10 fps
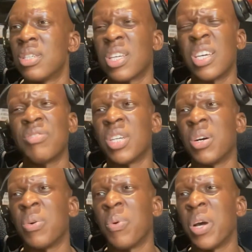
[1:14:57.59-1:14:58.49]
Gives it
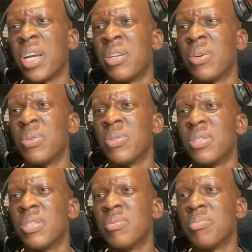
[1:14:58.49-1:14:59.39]
away though.
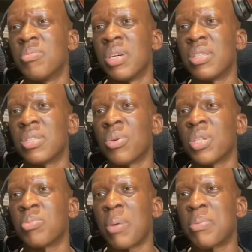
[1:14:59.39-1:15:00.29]
But so
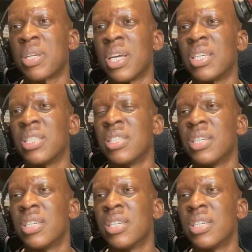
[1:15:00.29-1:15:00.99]
does Papagay.